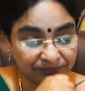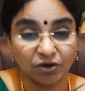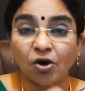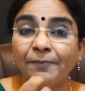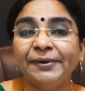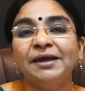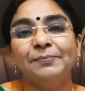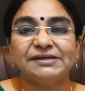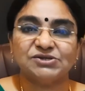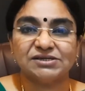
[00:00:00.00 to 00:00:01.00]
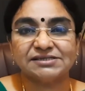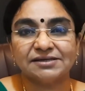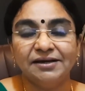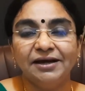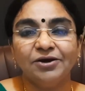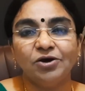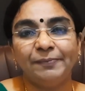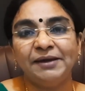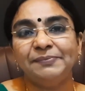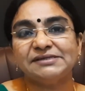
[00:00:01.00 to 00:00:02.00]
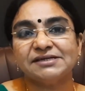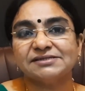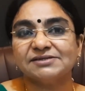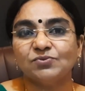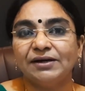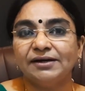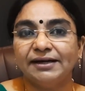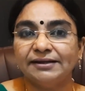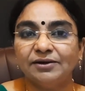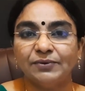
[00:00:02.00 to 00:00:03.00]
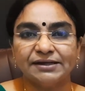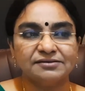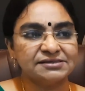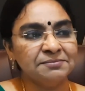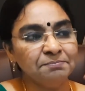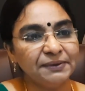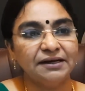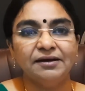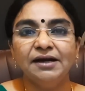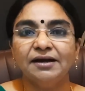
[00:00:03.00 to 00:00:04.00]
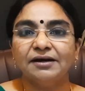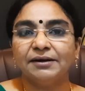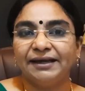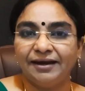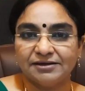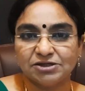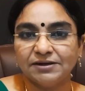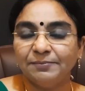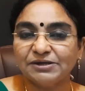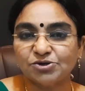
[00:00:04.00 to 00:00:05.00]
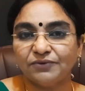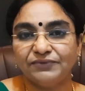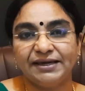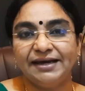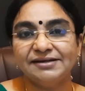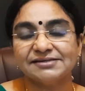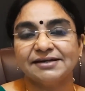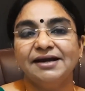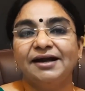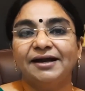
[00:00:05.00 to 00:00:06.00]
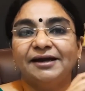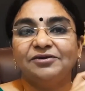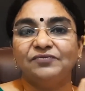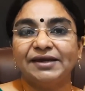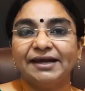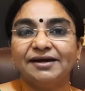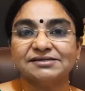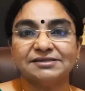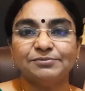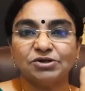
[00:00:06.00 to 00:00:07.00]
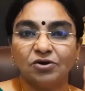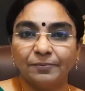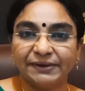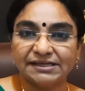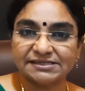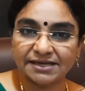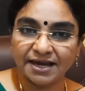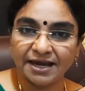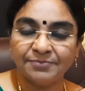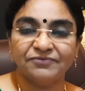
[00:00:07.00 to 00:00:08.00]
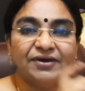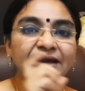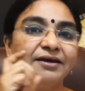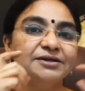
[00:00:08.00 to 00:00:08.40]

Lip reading: copying pictures. Copying pictures is another one. Simple, a cat, picture of a cat, and we can ask them to copy the same way